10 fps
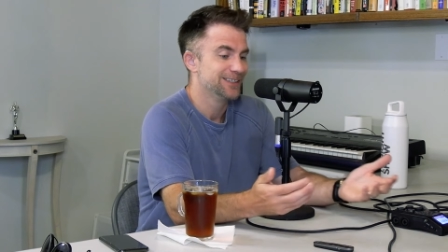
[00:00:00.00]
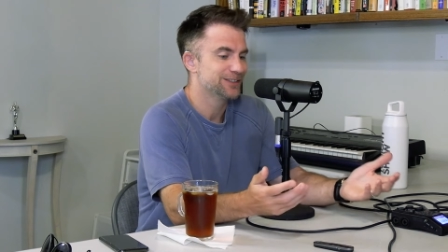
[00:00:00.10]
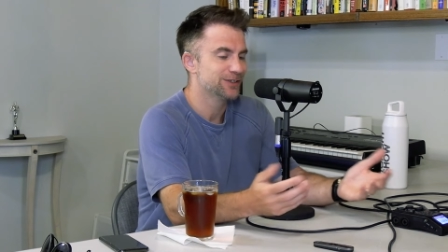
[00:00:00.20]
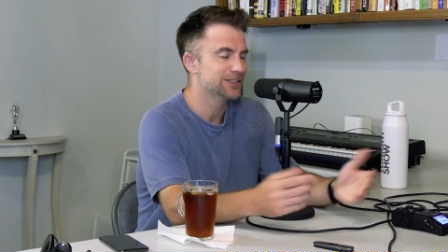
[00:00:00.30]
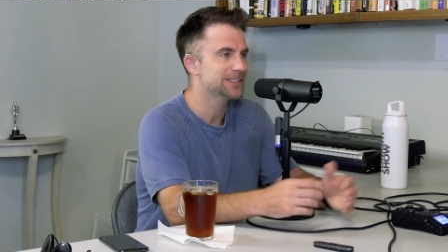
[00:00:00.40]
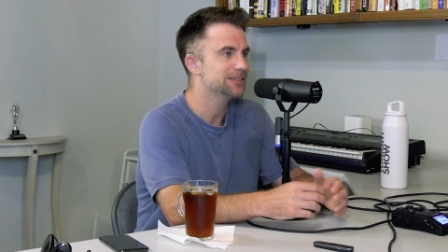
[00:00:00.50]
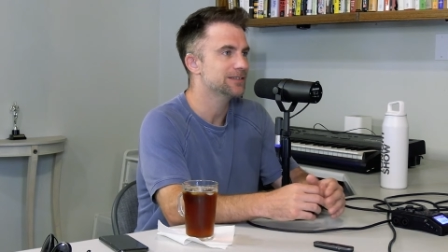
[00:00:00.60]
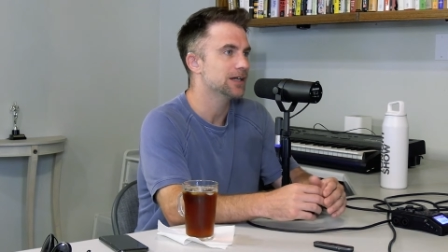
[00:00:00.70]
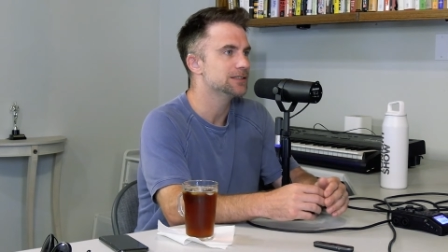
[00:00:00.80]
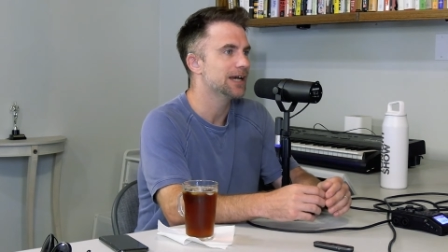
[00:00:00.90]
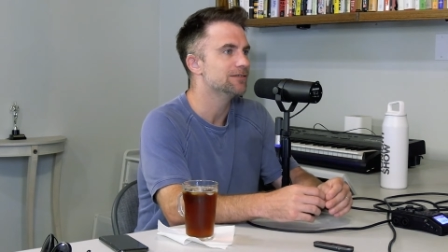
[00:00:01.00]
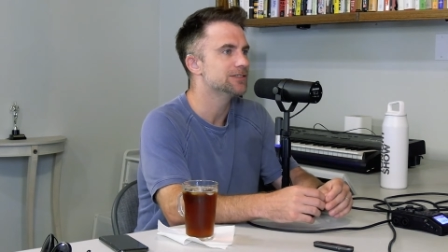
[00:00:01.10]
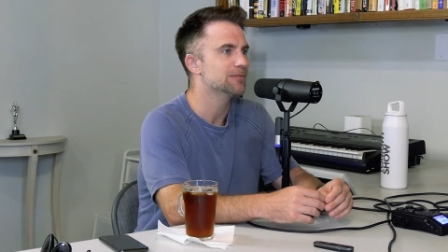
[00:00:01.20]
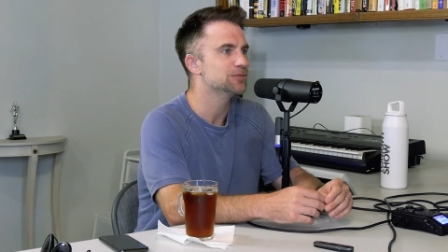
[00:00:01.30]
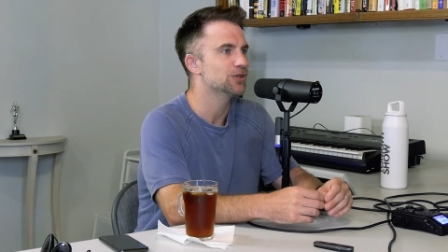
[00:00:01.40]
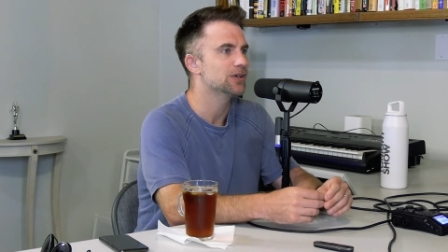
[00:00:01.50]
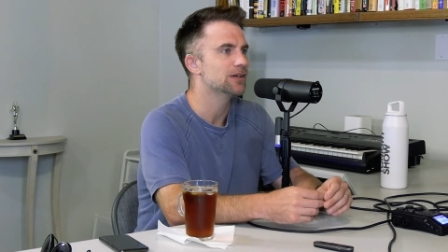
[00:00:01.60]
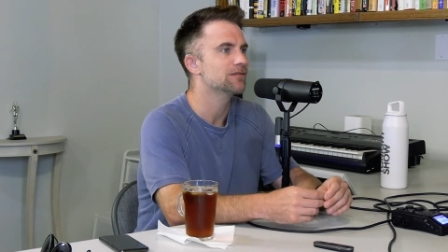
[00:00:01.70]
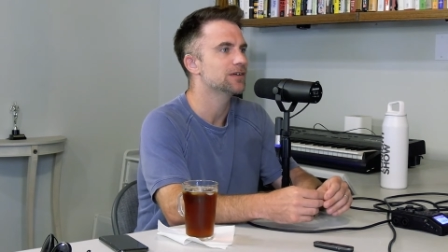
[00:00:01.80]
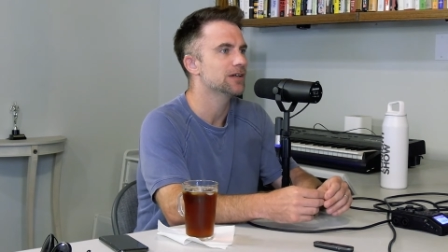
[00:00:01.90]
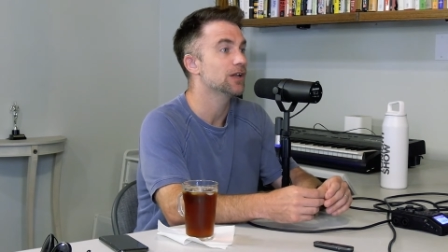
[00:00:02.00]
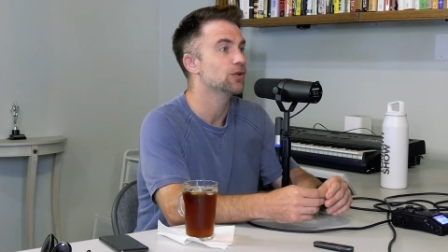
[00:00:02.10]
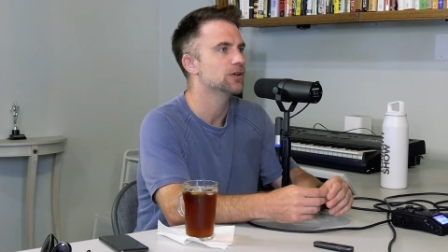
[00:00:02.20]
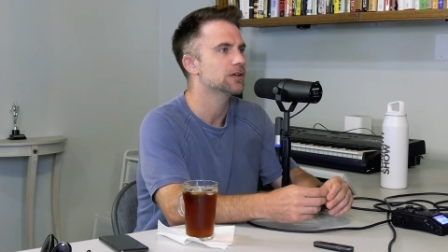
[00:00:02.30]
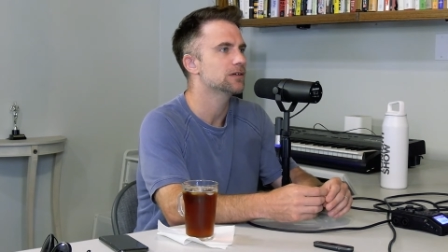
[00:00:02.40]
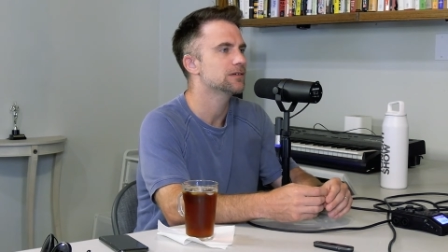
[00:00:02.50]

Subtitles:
so it still does have some sort of allure.